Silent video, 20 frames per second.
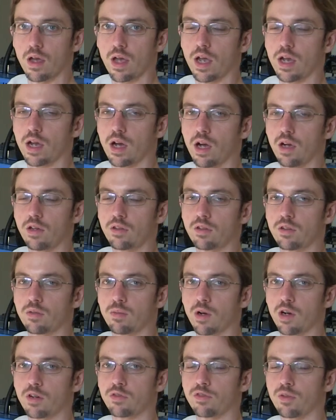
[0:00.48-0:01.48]
Hey guys, it's
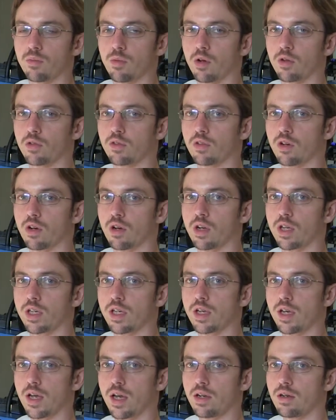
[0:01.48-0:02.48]
Mark from
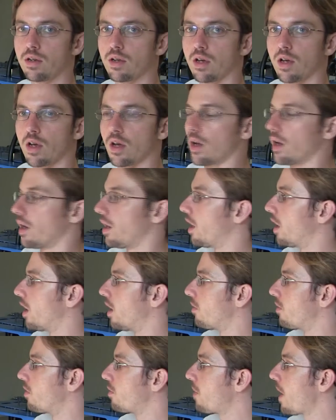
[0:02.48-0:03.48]
Ocaholic again.
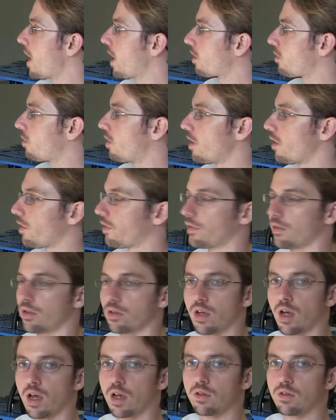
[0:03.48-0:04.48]
We're back with
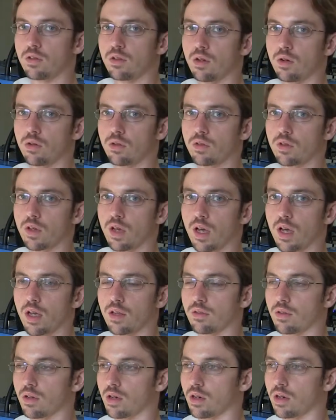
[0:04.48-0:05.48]
today's news,
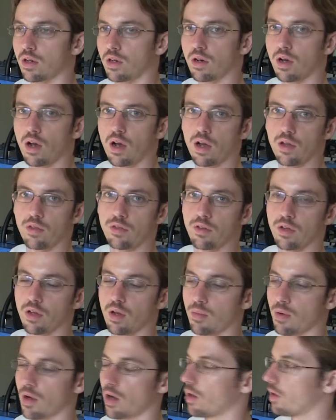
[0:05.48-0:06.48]
and I
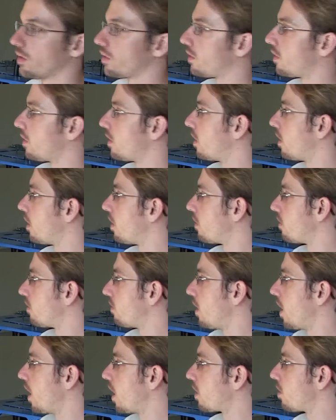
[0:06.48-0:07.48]
thought about
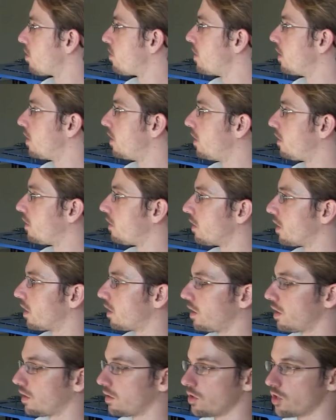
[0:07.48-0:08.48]
it could be a decent
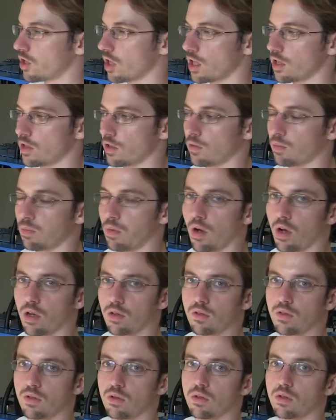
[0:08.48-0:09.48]
idea to change the
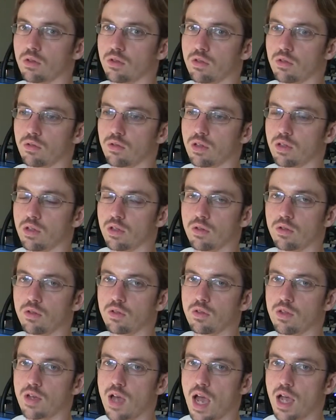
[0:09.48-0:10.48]
spot to
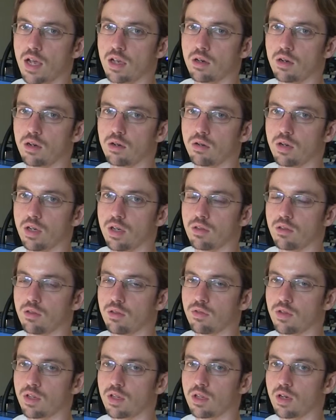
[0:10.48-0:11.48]
reduce the echo in
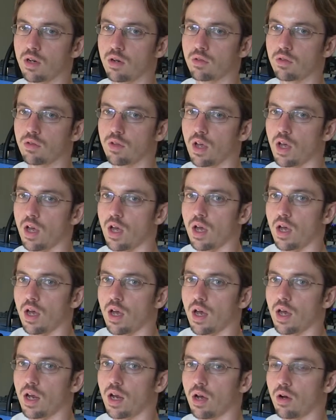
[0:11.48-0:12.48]
the videos.
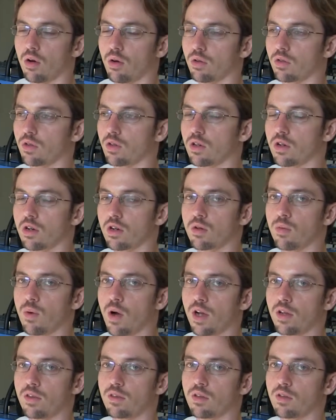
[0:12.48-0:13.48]
And I also got
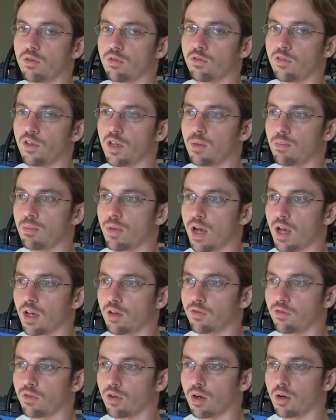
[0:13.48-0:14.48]
quite some
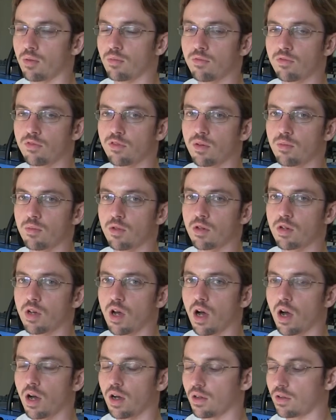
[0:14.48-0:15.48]
feedback from you
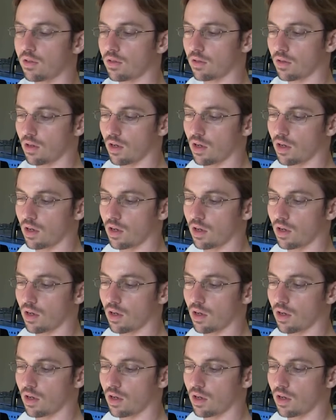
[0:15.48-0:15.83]
guys